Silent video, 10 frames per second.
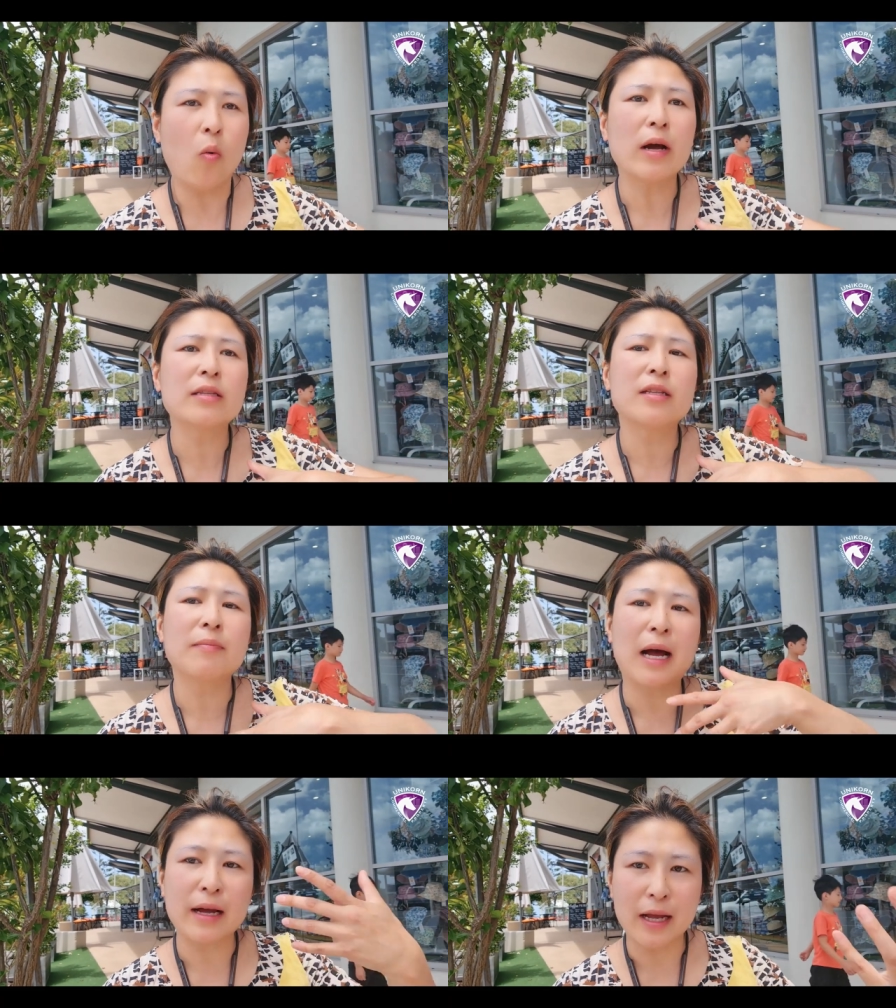once the
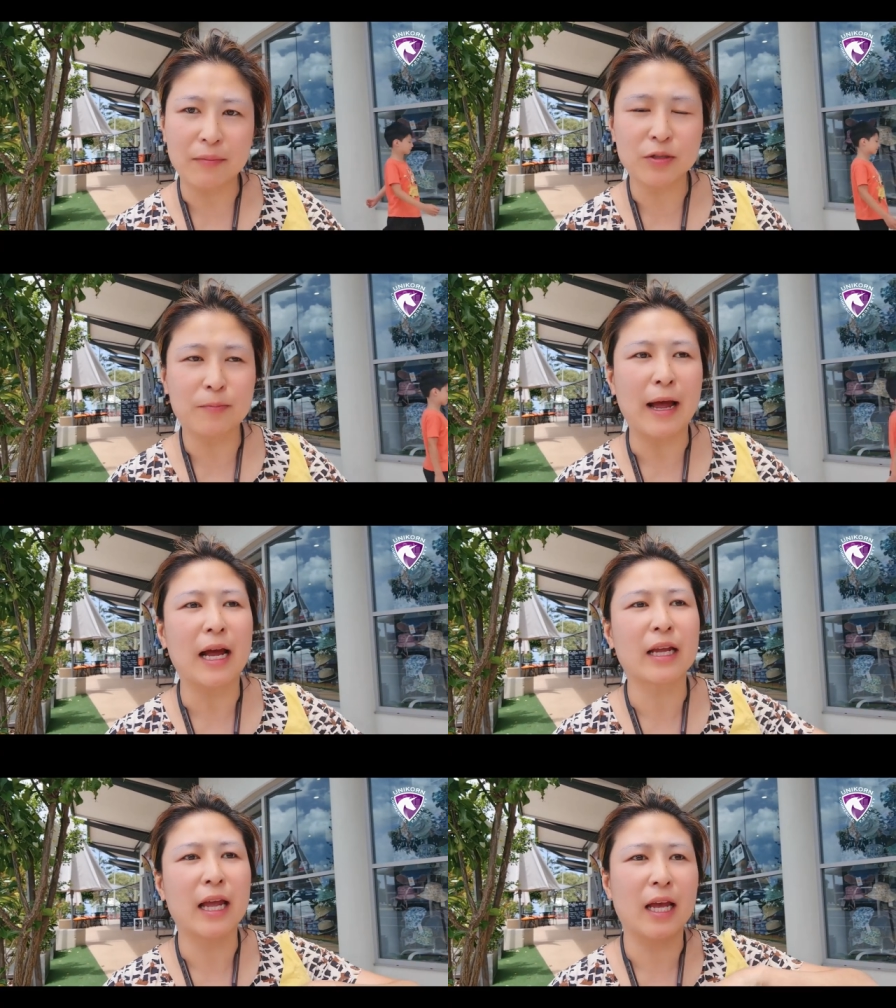market comes
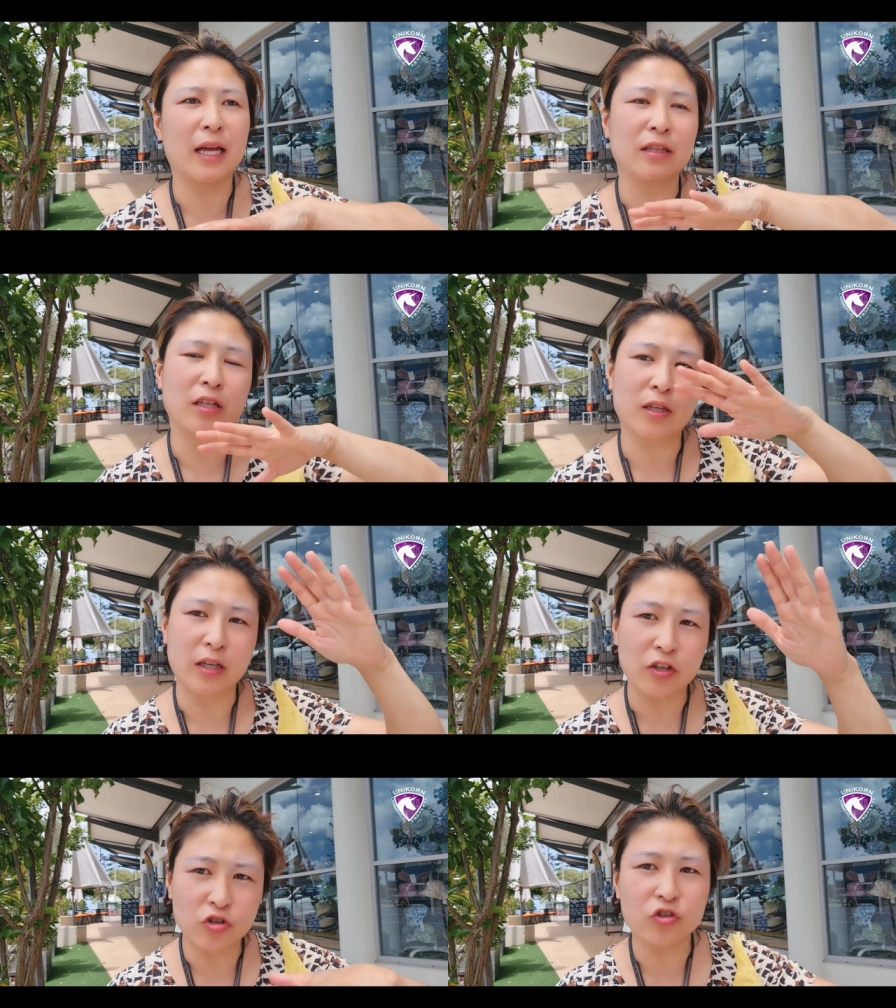back and
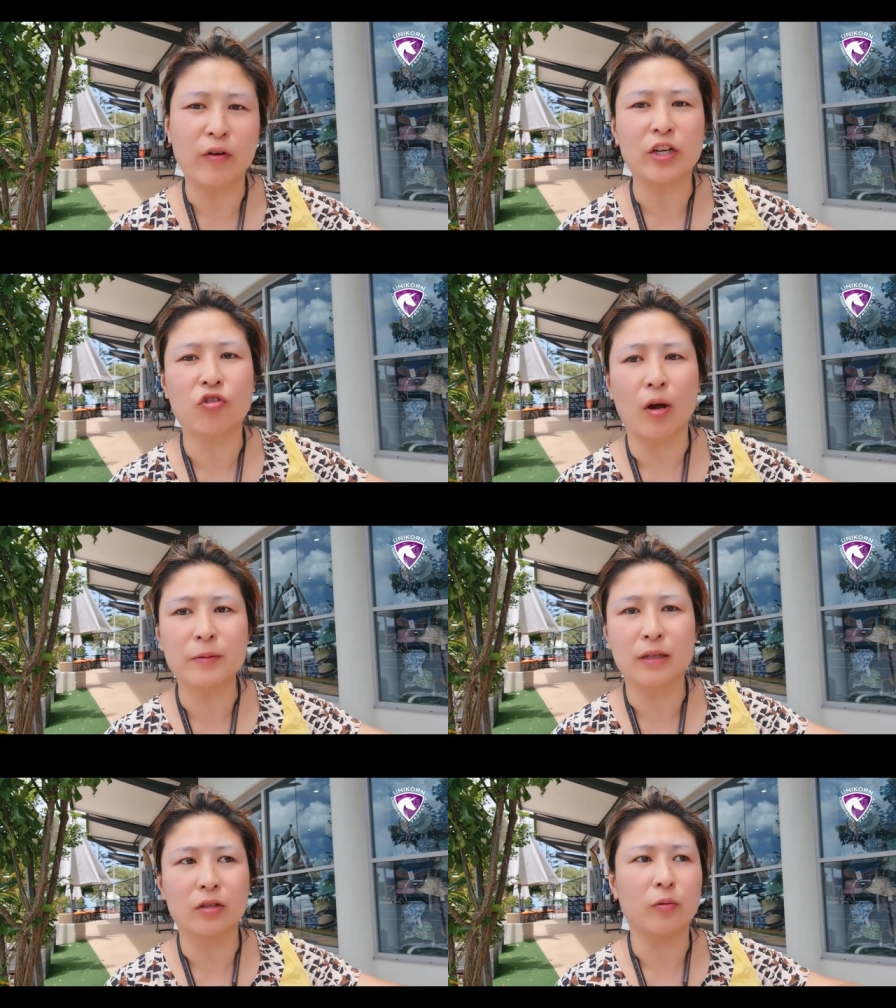the interest rate
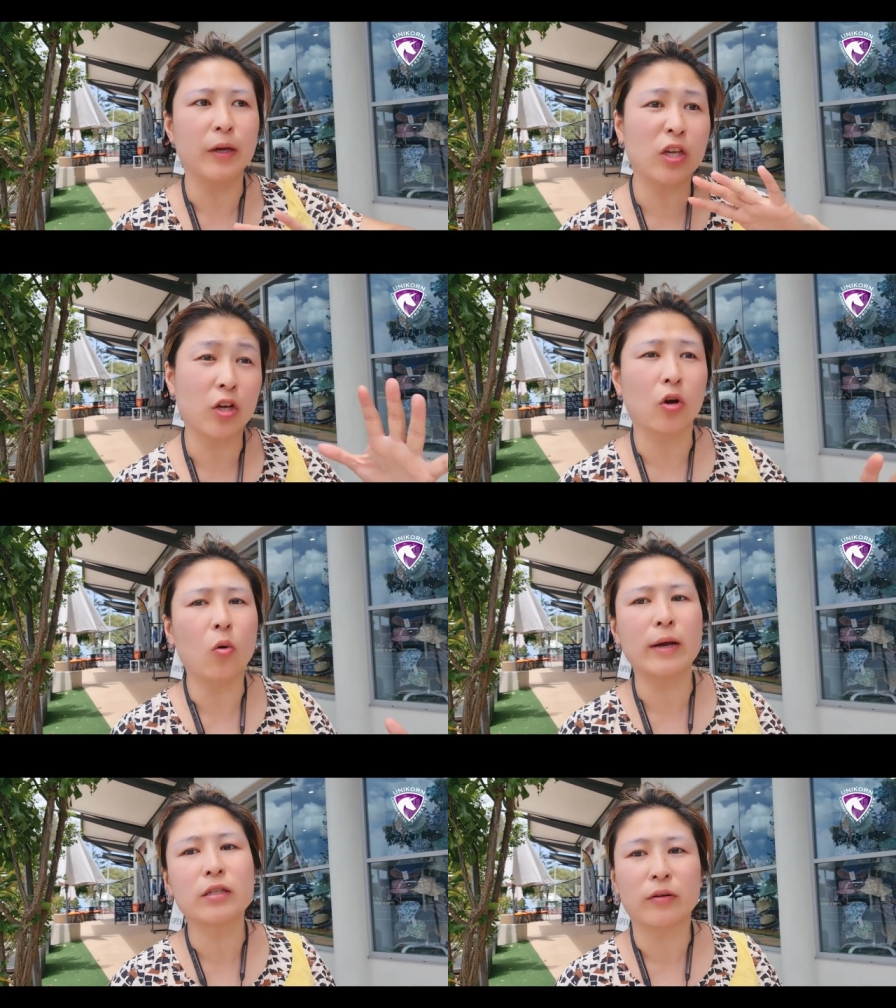drops a little bit, you can
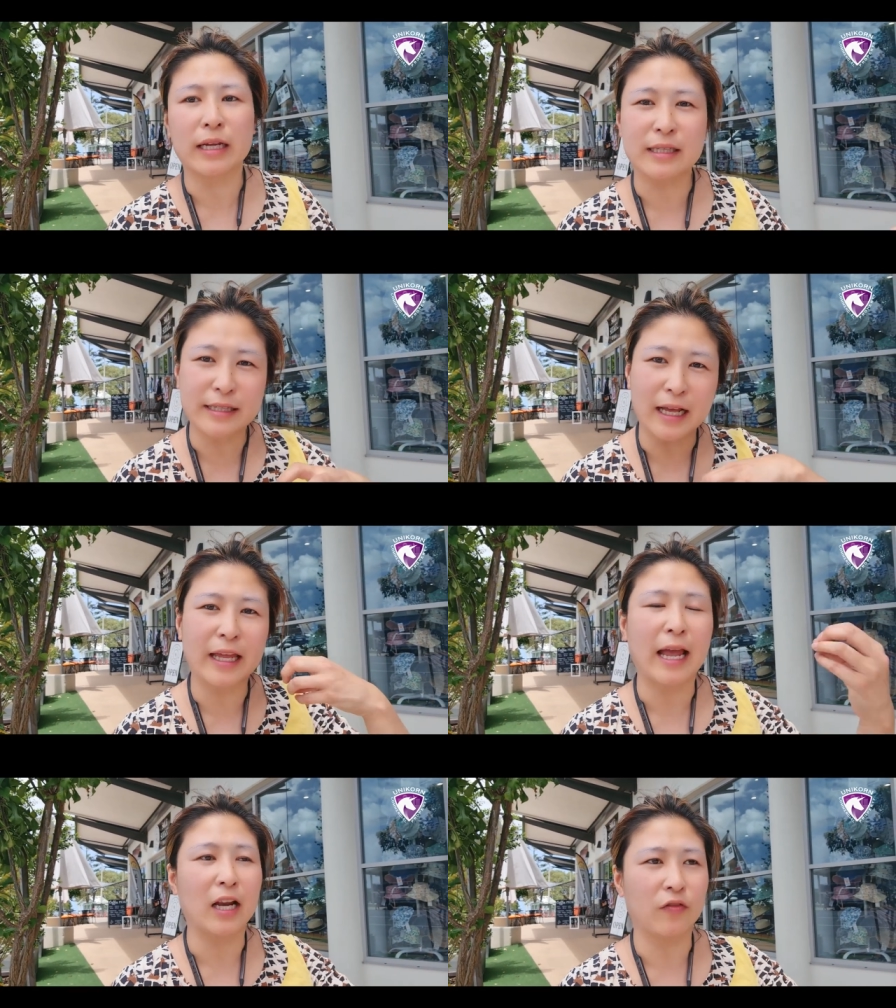always look at
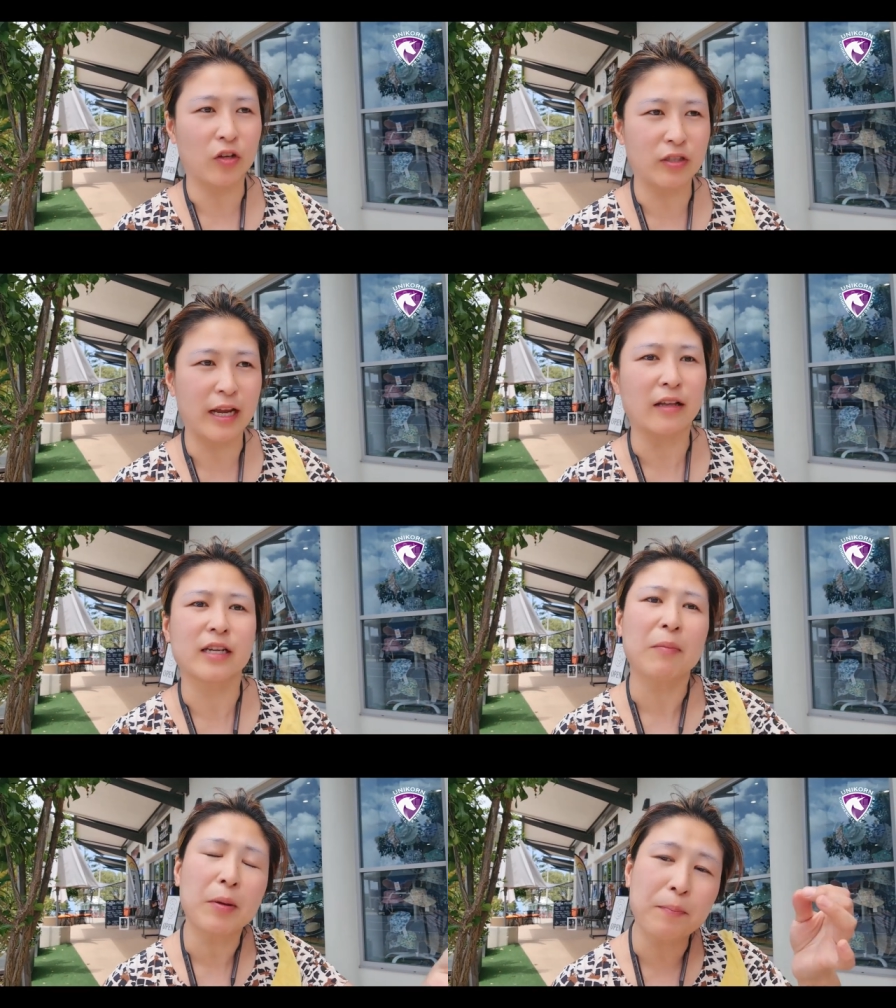selling out of those towns,
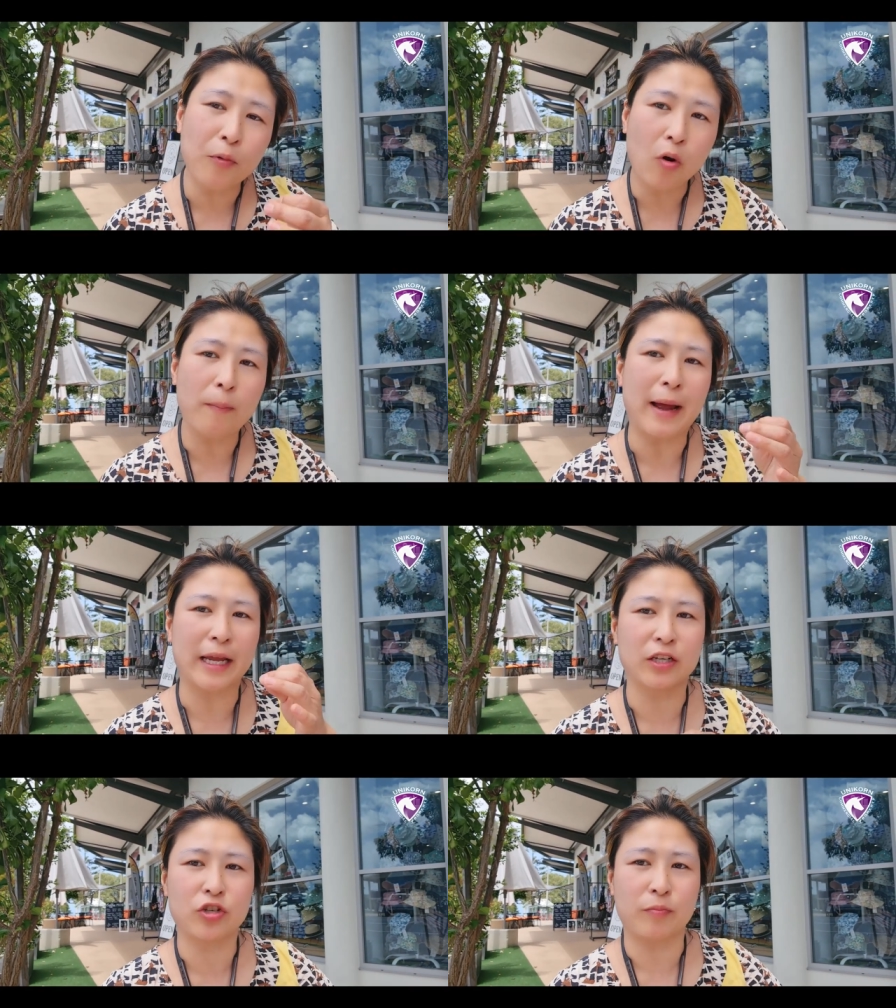coming more
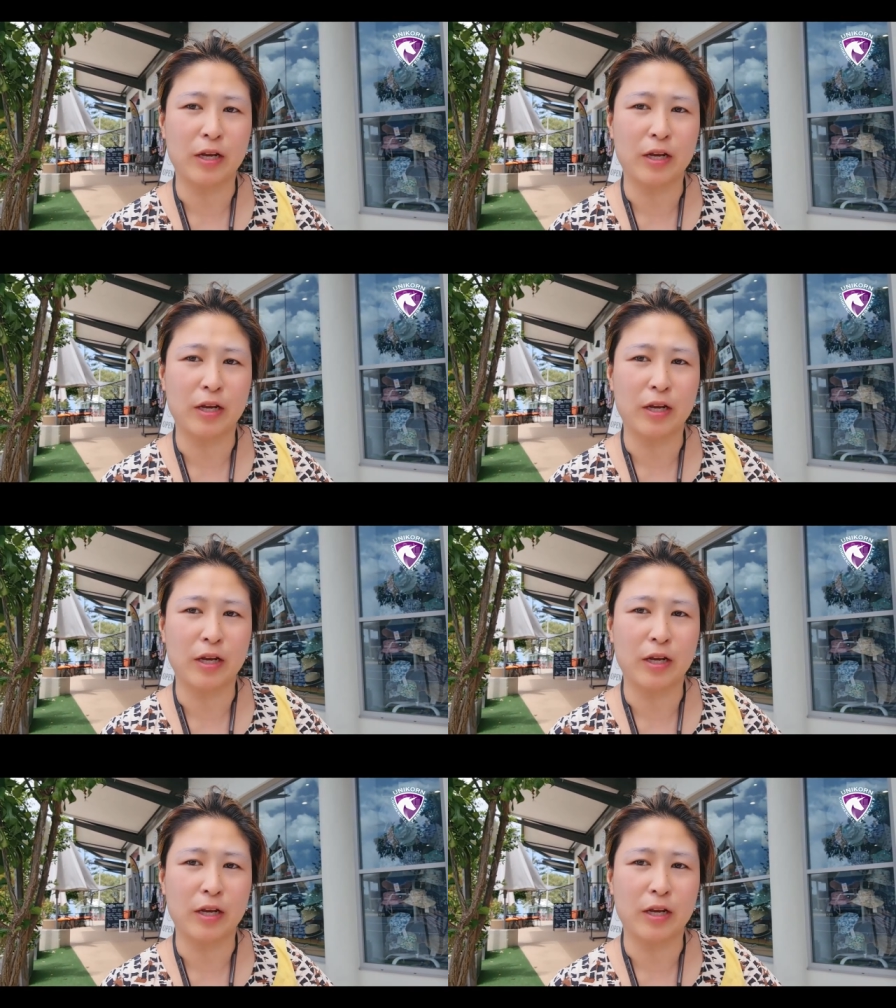back into